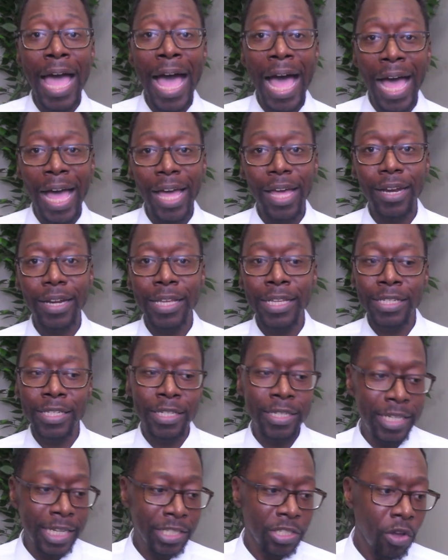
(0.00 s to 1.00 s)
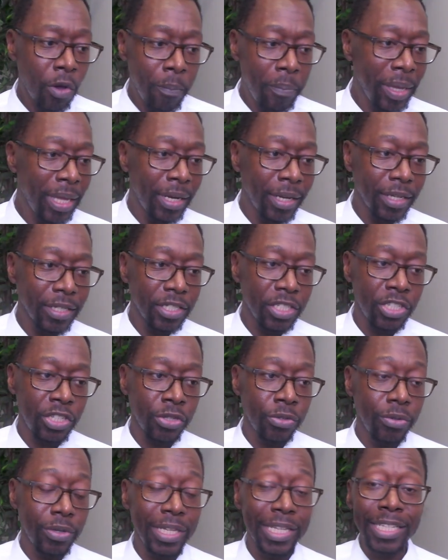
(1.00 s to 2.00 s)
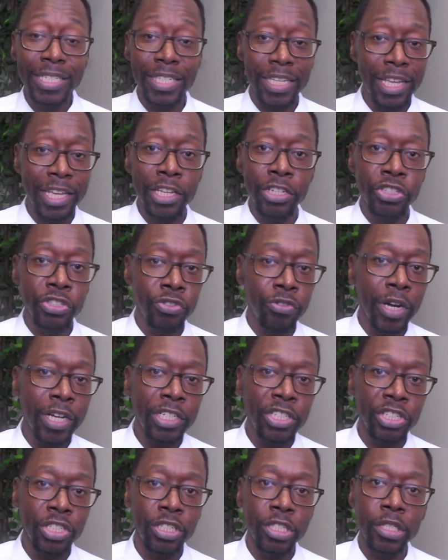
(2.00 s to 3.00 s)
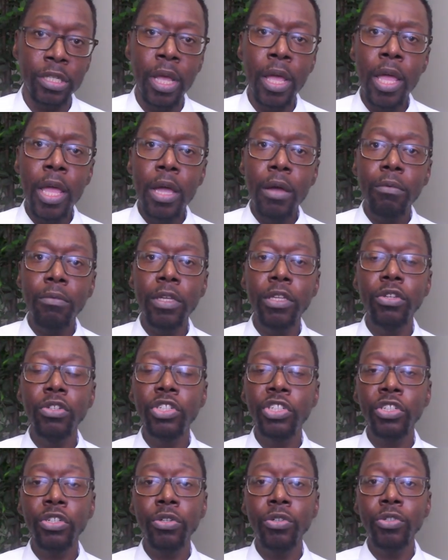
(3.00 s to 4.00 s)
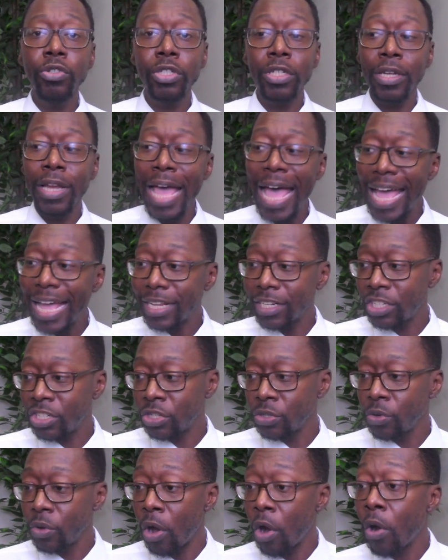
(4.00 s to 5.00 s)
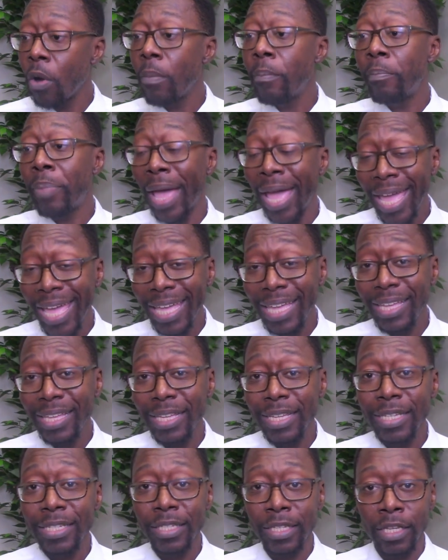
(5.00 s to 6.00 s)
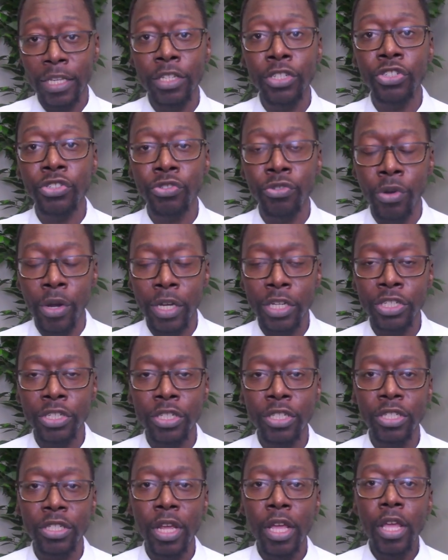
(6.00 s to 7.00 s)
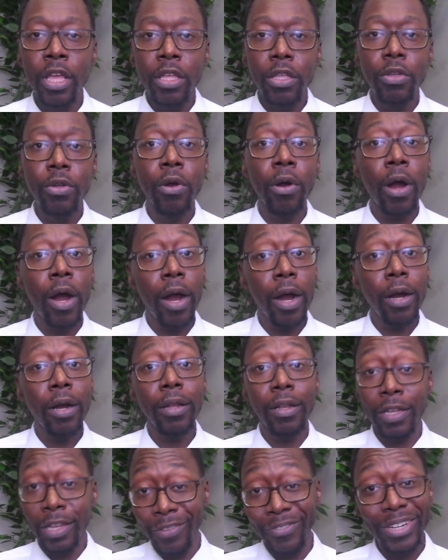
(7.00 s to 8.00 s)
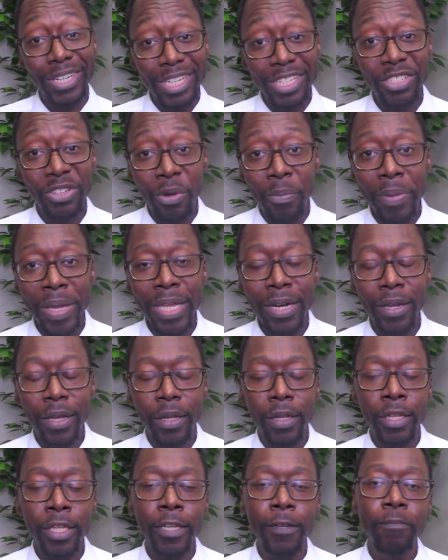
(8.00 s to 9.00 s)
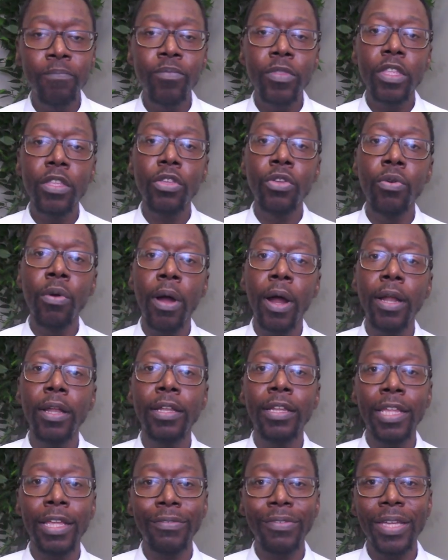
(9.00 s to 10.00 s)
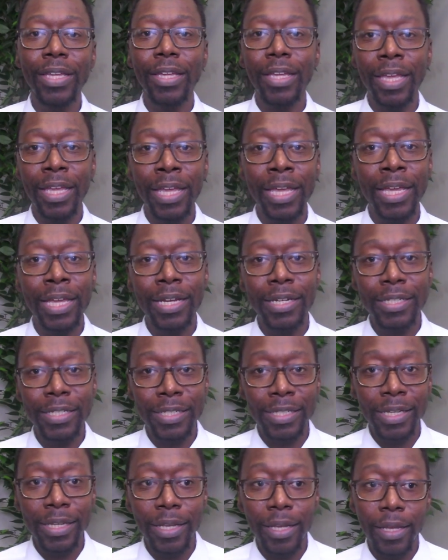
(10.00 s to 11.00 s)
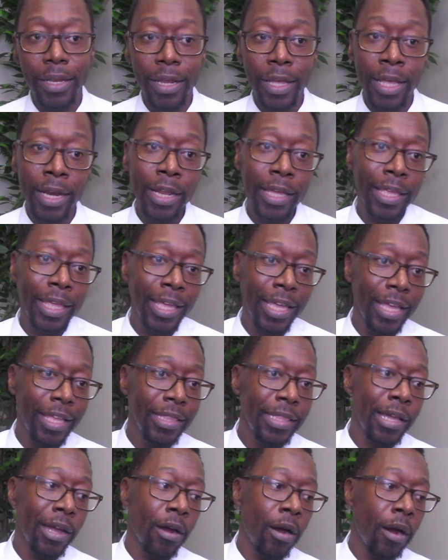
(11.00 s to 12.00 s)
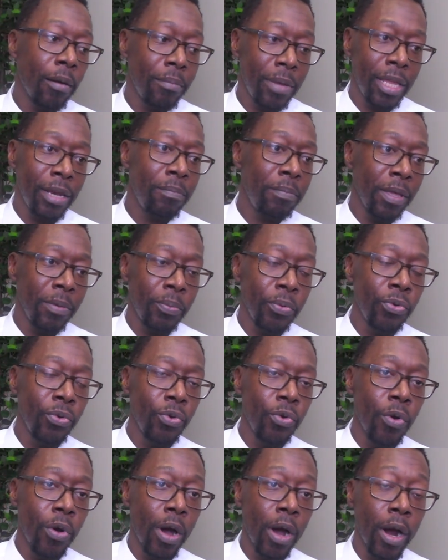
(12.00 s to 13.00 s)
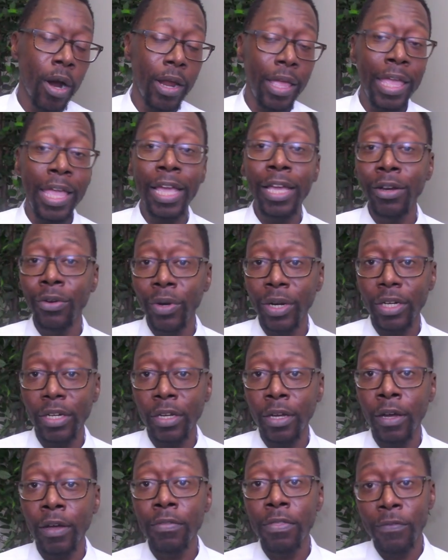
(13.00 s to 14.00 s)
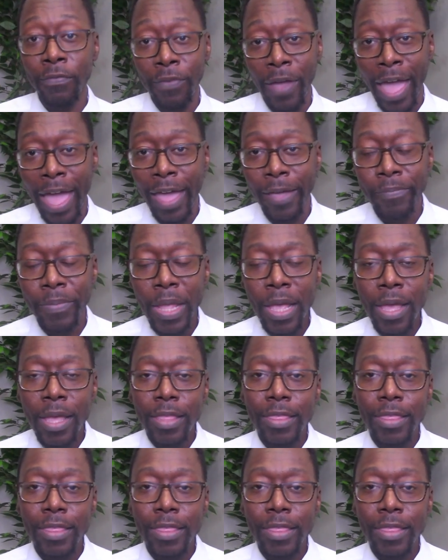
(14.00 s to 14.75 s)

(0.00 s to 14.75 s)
God. It's disobedience to his instructions. When you choose not to obey his instructions, you are living disobediently. You are living in sin. And again, there are many people who are ignorant of the fact